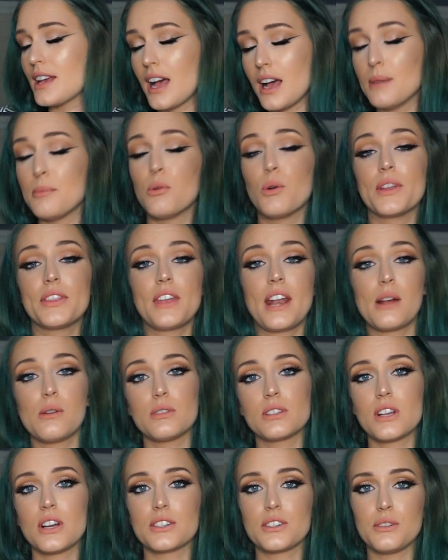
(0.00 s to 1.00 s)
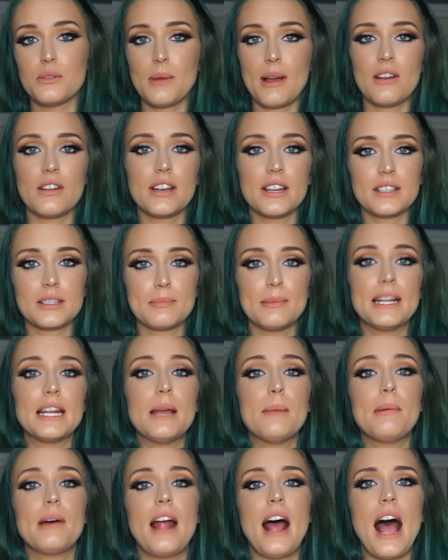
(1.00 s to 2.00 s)
a point that I will talk to you about in a
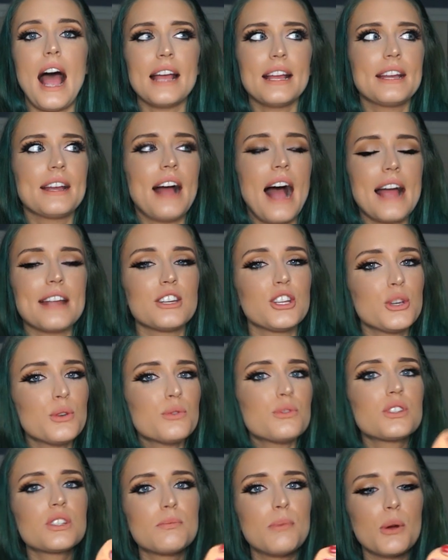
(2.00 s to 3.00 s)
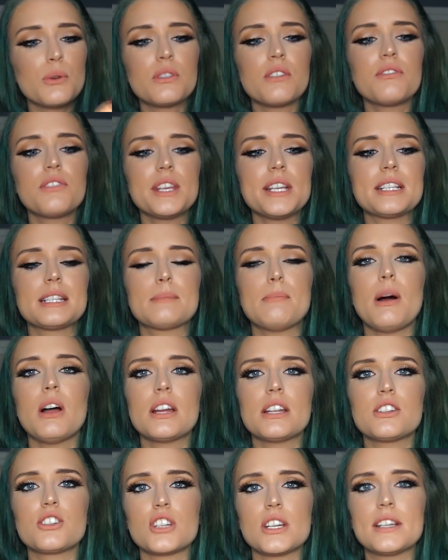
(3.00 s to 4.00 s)
minute, but I used both of these
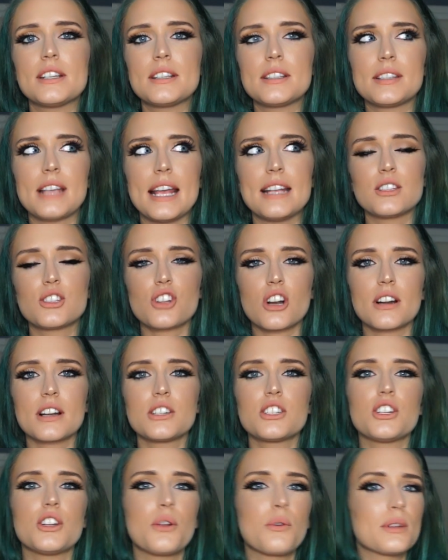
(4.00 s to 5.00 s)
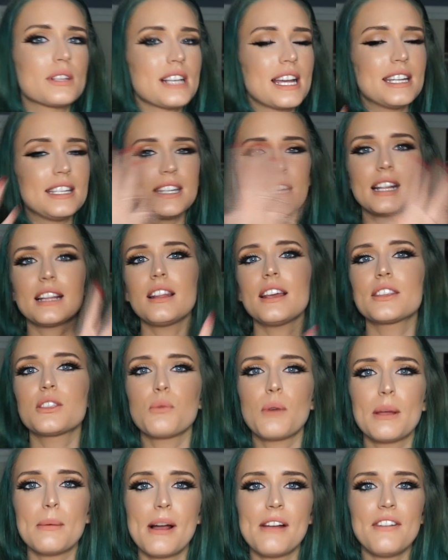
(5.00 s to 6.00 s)
sponges and started to notice I didn't like the
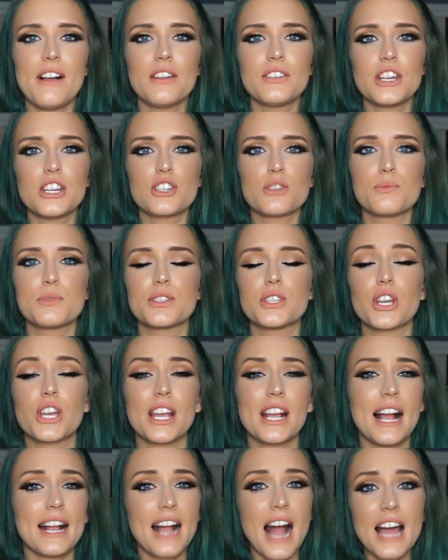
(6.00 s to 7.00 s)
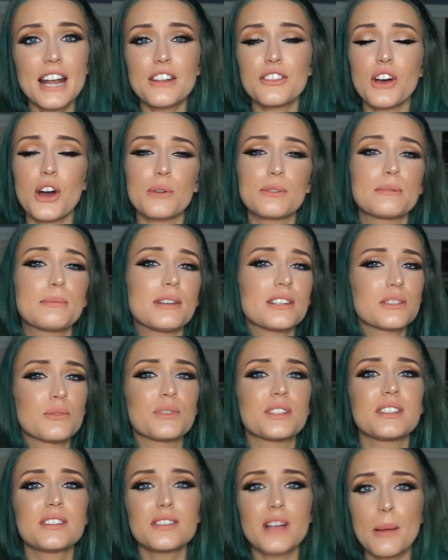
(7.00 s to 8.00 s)
way my foundation was looking. I kind of thought it was because it
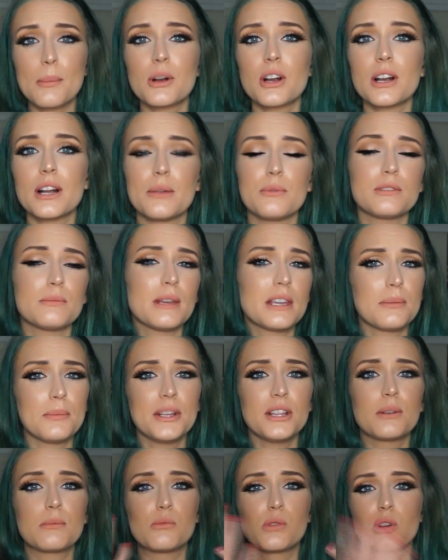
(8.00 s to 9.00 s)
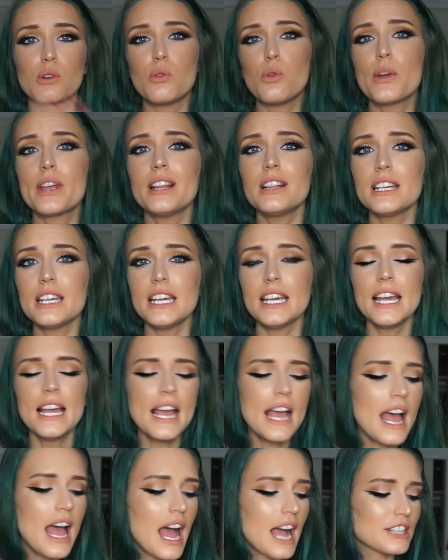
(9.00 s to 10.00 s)
was summer, it was making me look more oily.
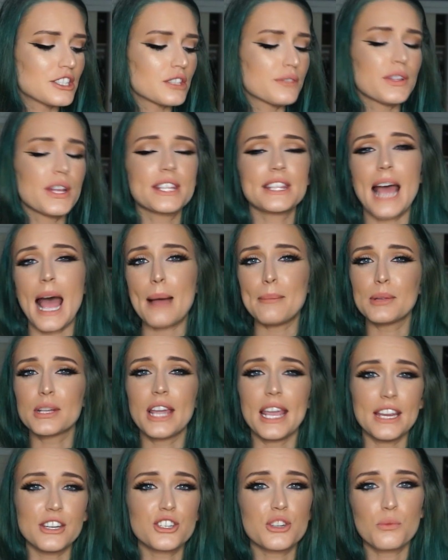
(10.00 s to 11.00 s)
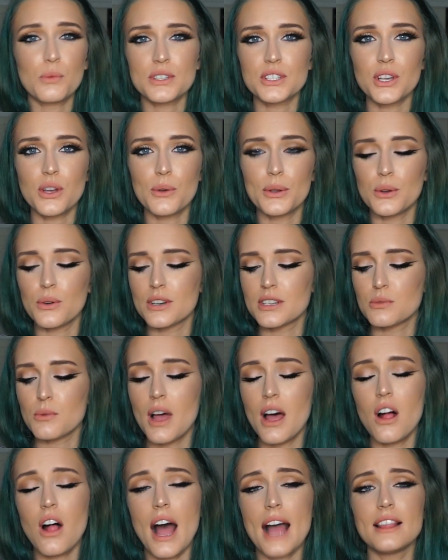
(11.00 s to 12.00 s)
I just feel like the application wasn't going on as
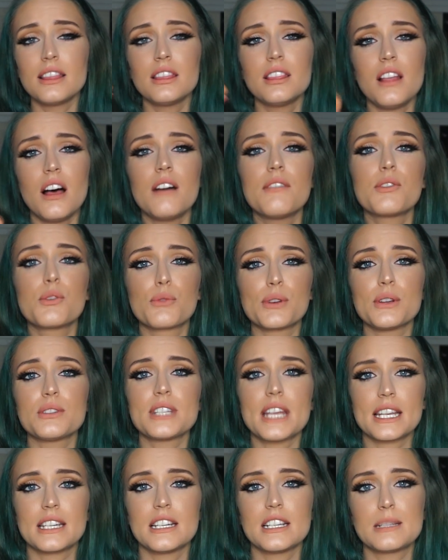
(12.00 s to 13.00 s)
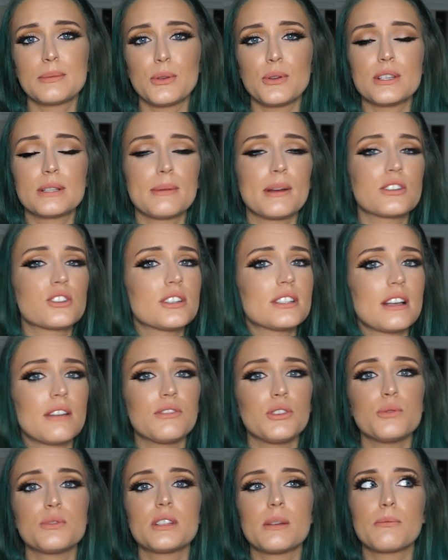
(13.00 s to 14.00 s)
well. I love the Real Techniques Beauty Sponges. I've
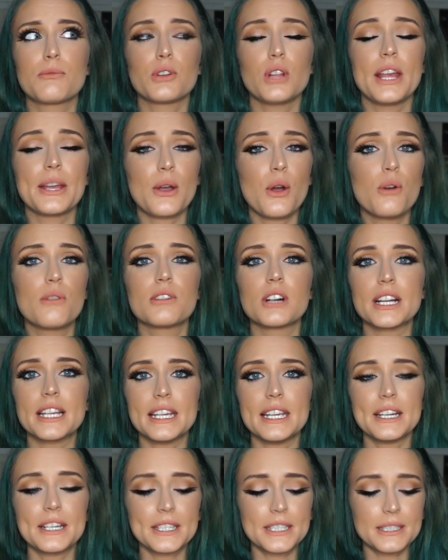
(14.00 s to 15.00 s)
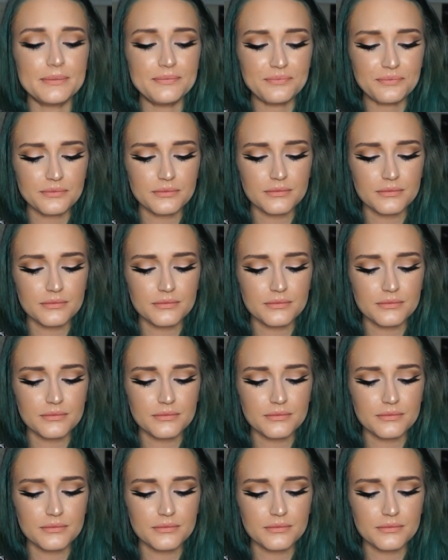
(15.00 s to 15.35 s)
used them for like over a year.